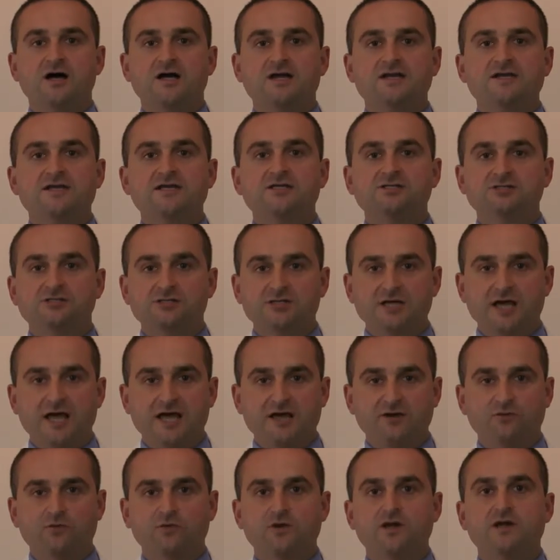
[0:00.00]

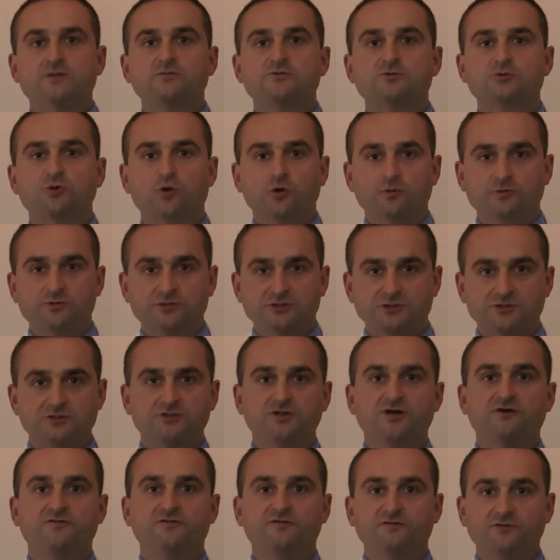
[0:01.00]
initiate
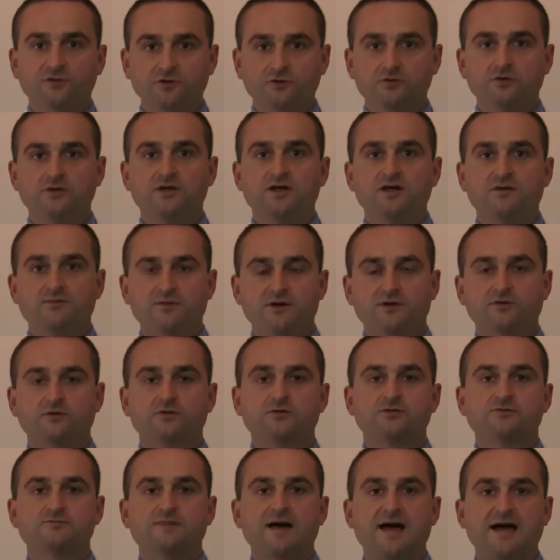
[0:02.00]
reabsorption of fluid and
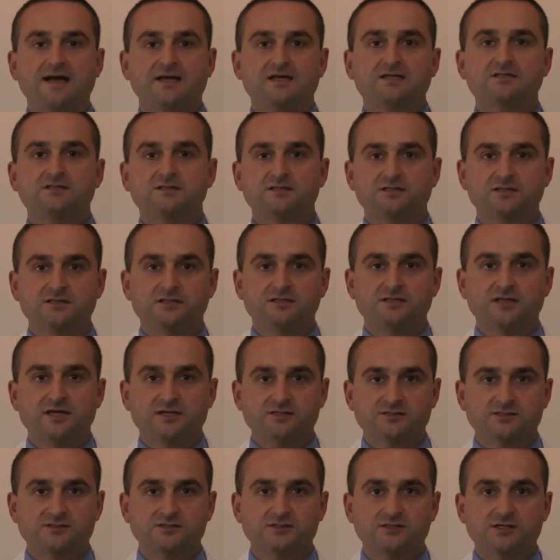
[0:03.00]
minerals back into the
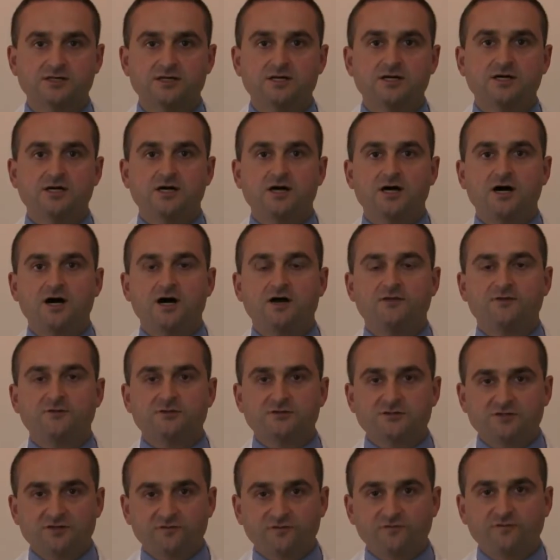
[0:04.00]
disc.
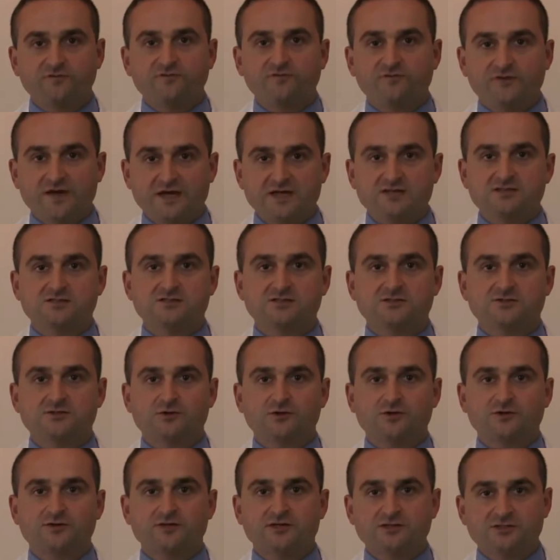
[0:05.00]
There's different phases
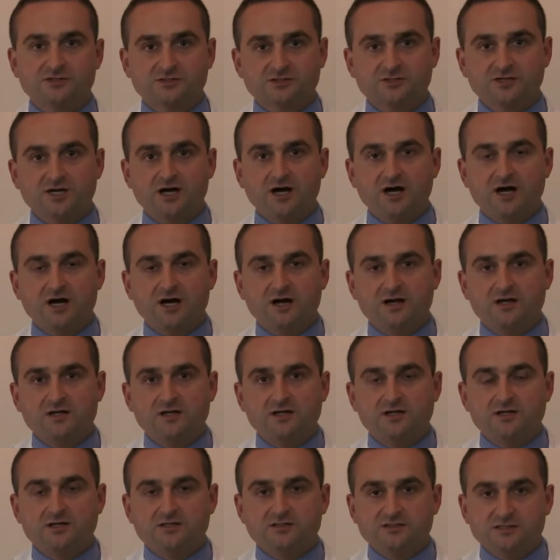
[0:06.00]
on this
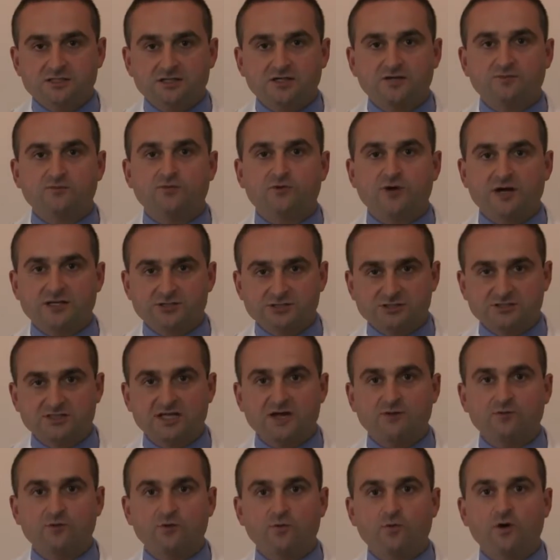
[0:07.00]
decompression
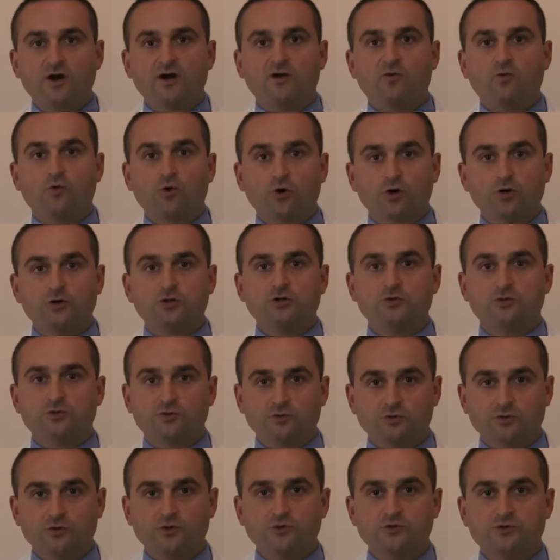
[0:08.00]
that we want to work you
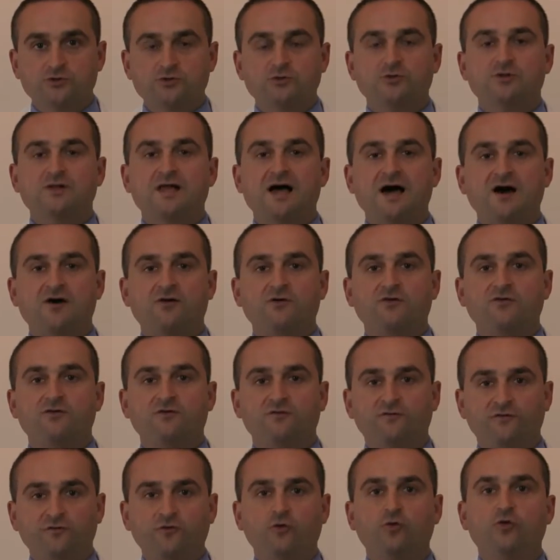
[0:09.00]
through to allow
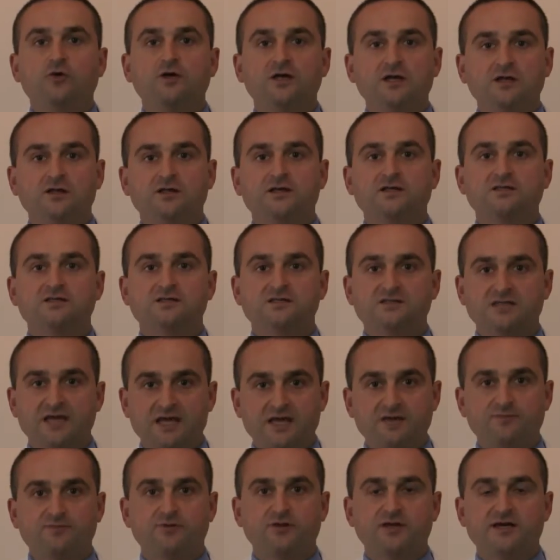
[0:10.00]
full healing to
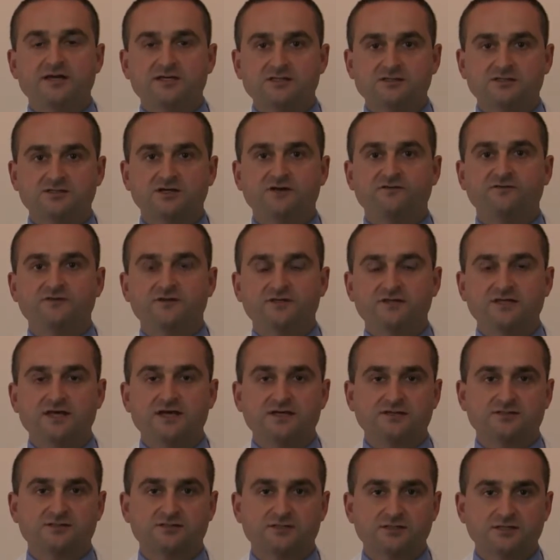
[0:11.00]
take place of the
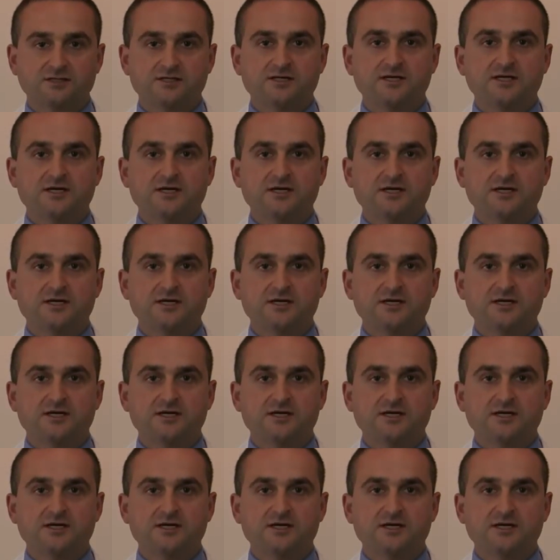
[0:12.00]
disc.